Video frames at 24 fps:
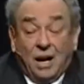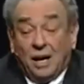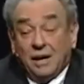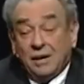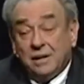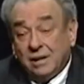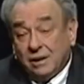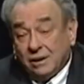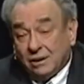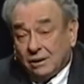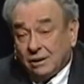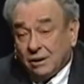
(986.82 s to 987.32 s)

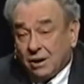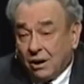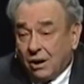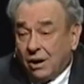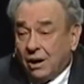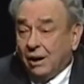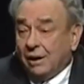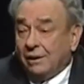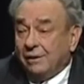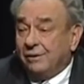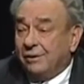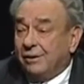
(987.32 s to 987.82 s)
until
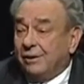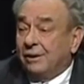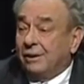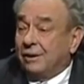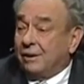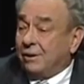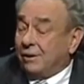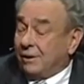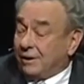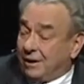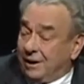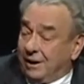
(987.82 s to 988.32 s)
Kant's
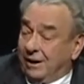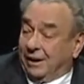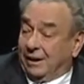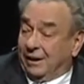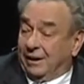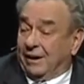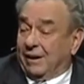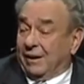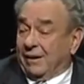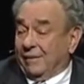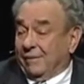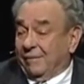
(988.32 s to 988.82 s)
critique.
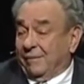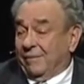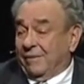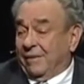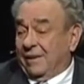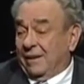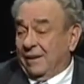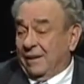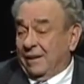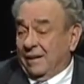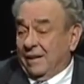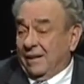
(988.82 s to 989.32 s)

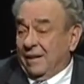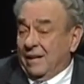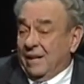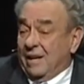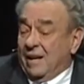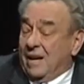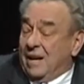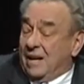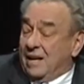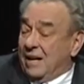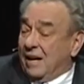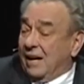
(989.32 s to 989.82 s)

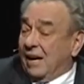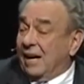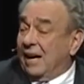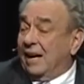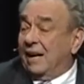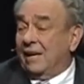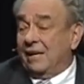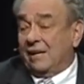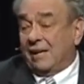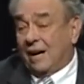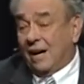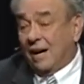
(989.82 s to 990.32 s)
I
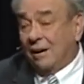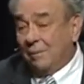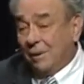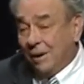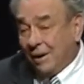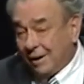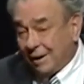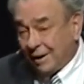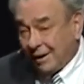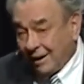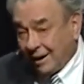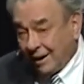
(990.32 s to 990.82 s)
didn't come
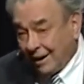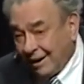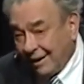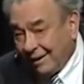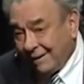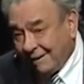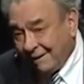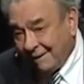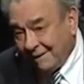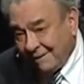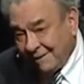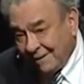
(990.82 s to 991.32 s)
here
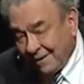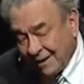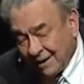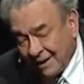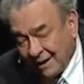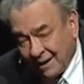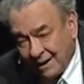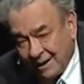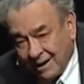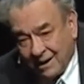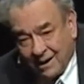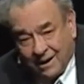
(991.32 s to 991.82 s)
today
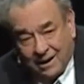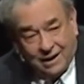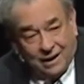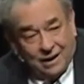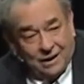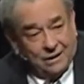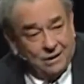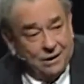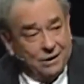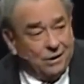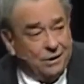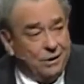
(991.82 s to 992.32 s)

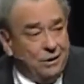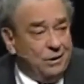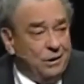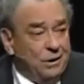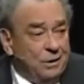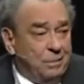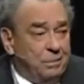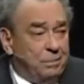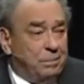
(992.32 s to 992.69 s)
to